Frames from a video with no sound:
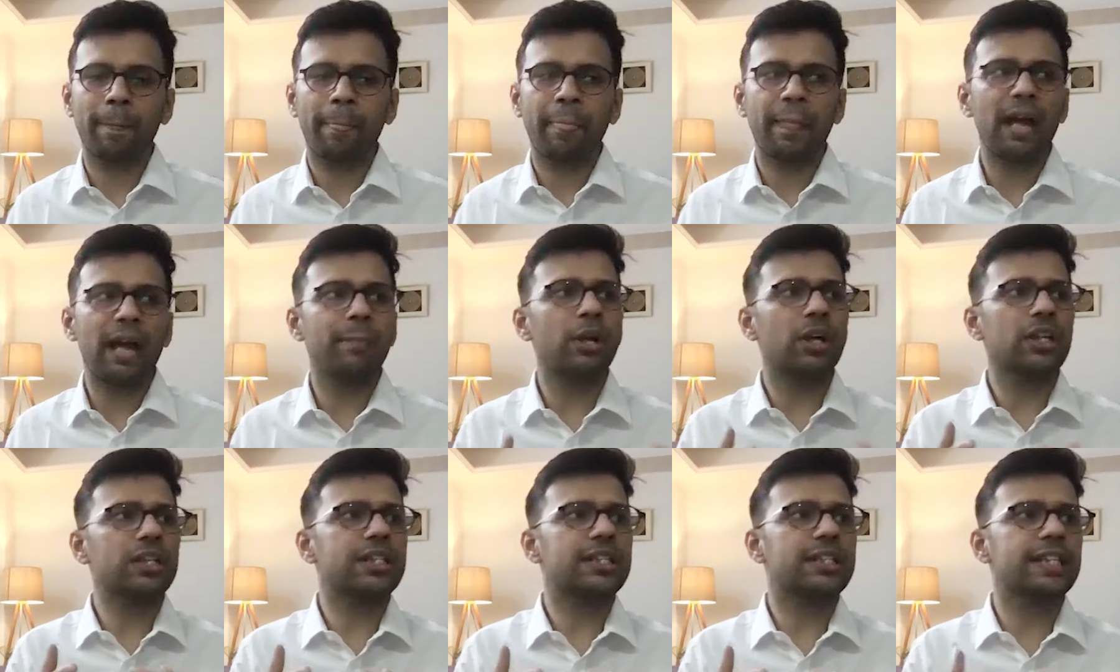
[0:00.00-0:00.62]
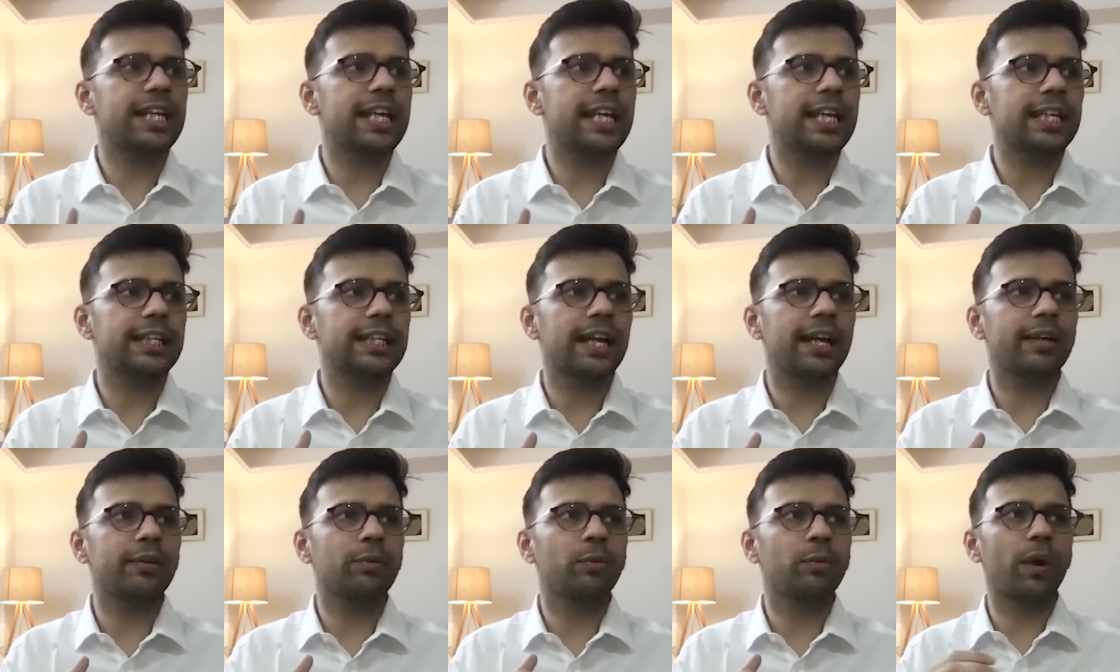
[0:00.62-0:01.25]
I'm not saying
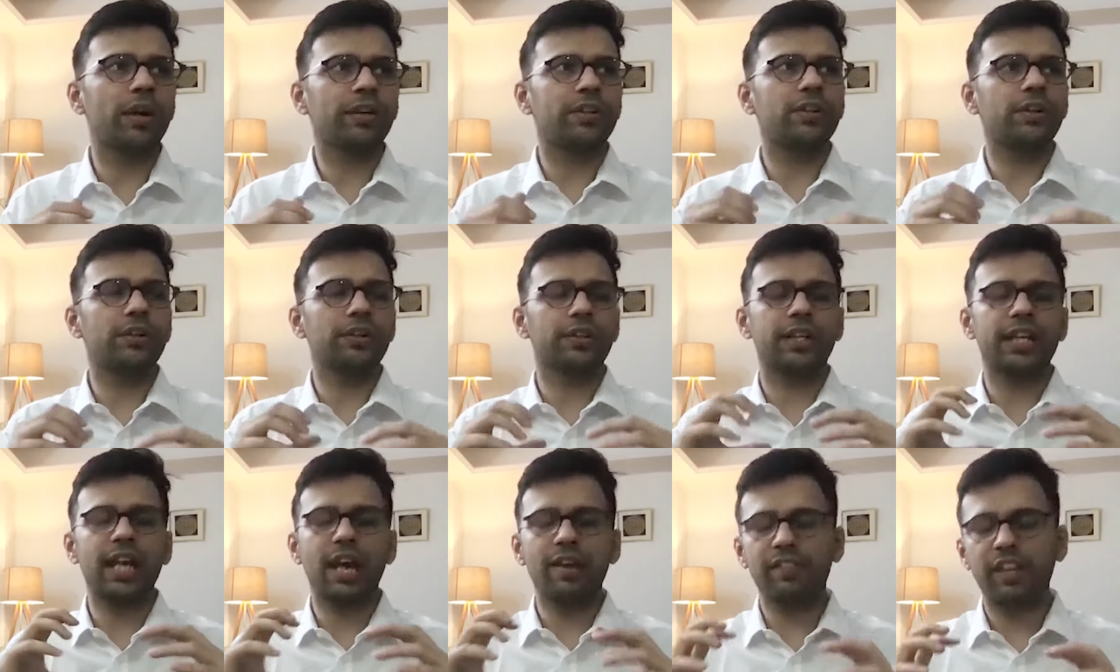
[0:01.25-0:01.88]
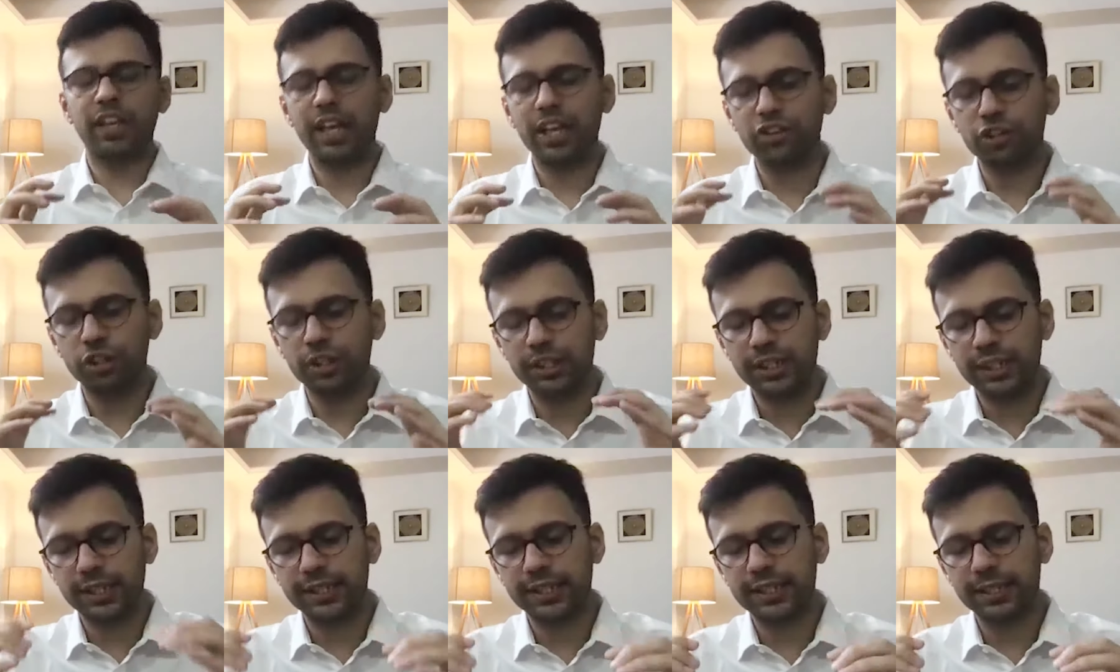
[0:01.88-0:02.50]
that what the navigation
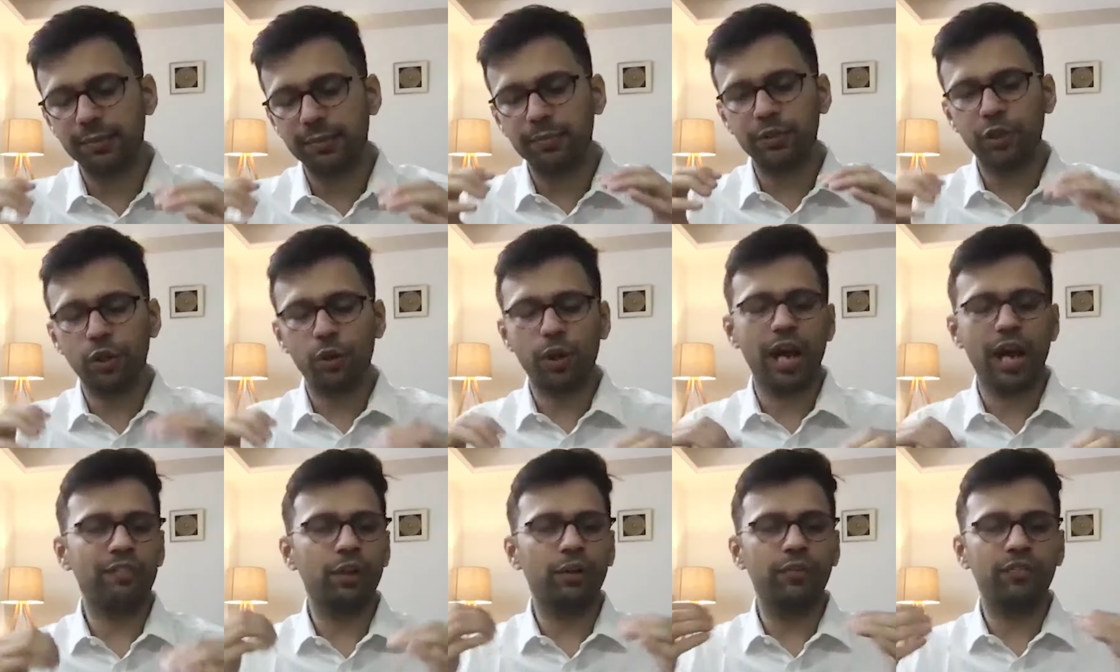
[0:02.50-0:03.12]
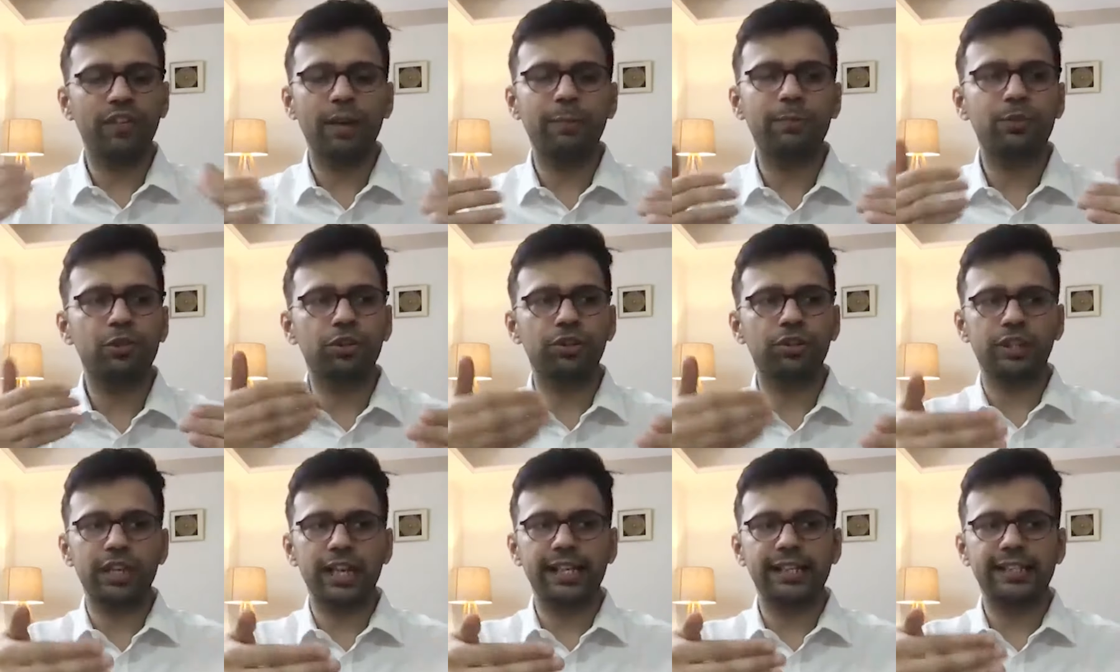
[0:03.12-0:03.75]
system you have on web
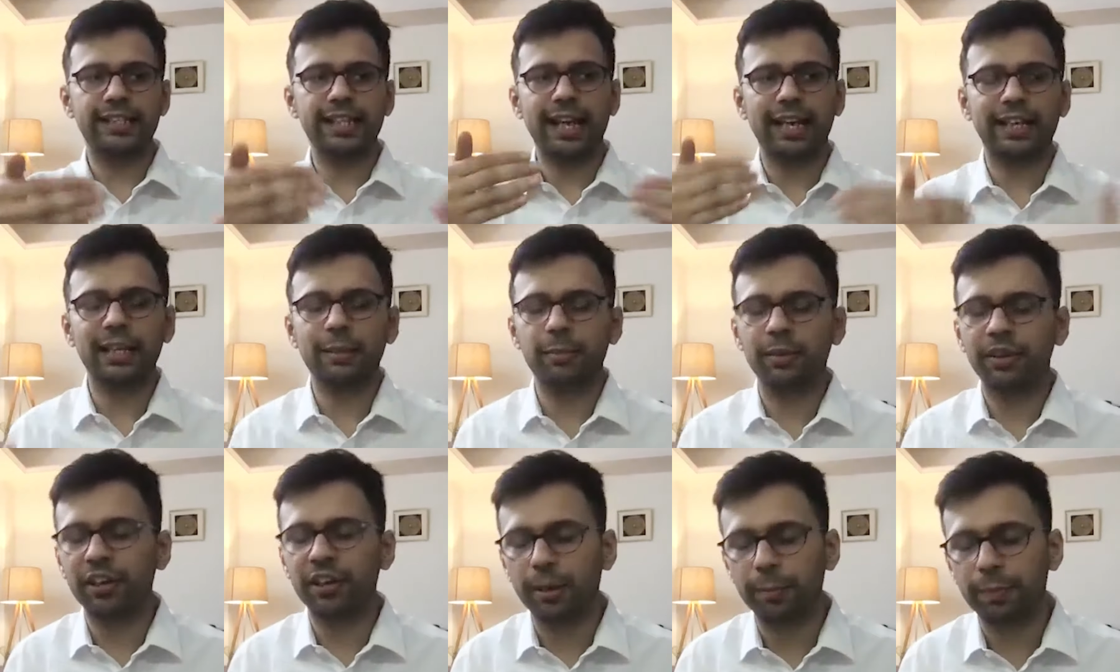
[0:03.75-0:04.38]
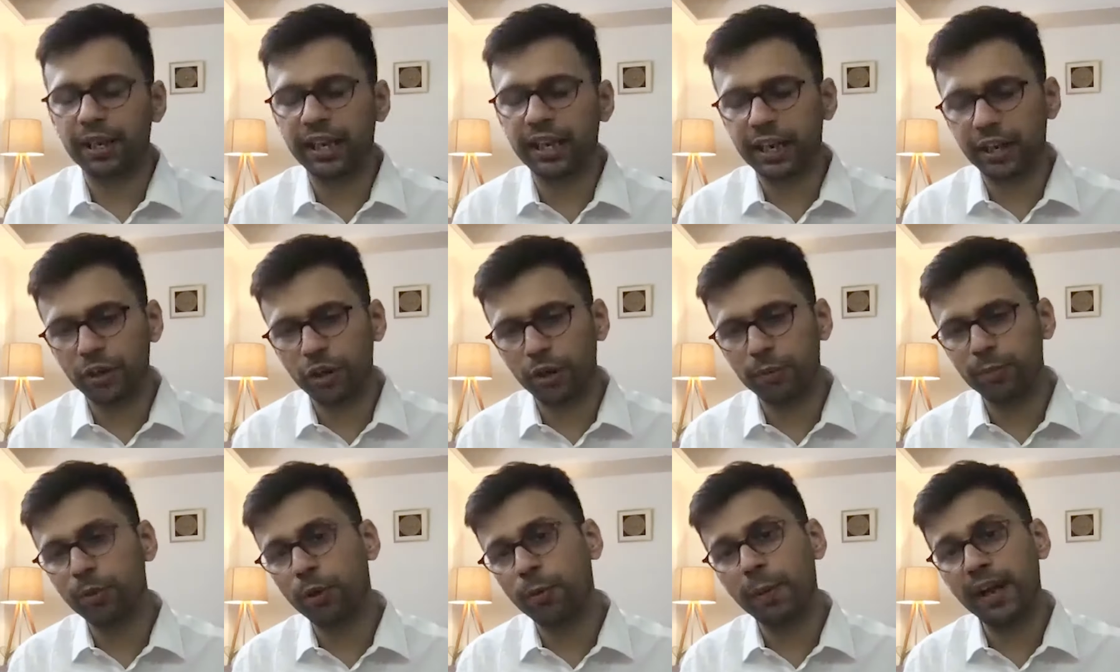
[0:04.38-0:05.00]
should exactly be replicated
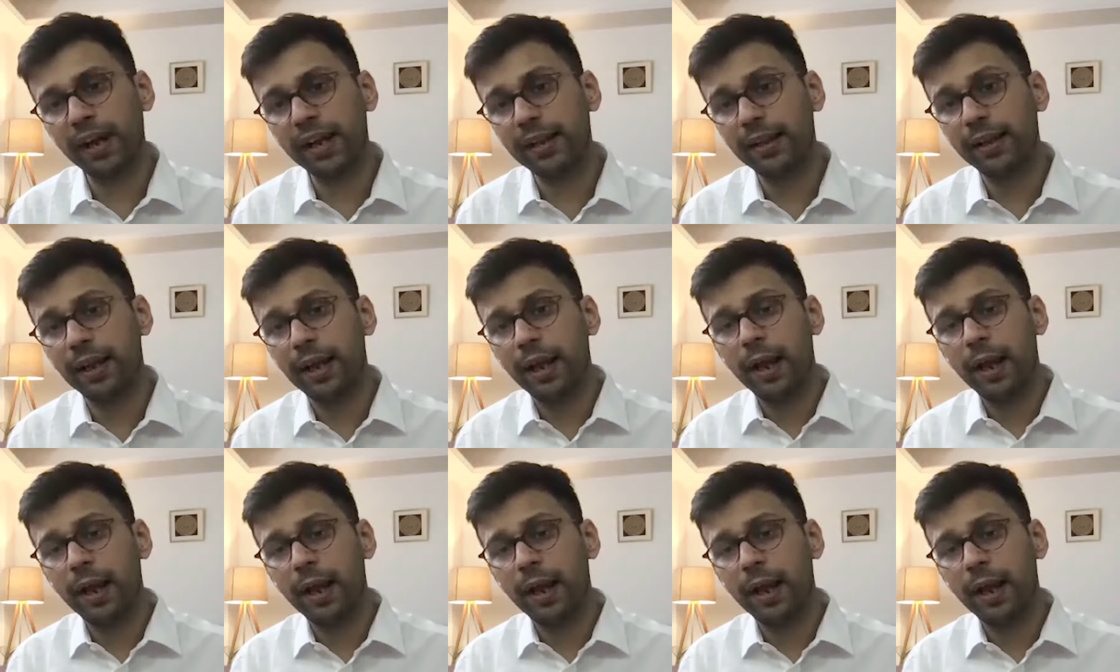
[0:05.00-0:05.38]
on mobile,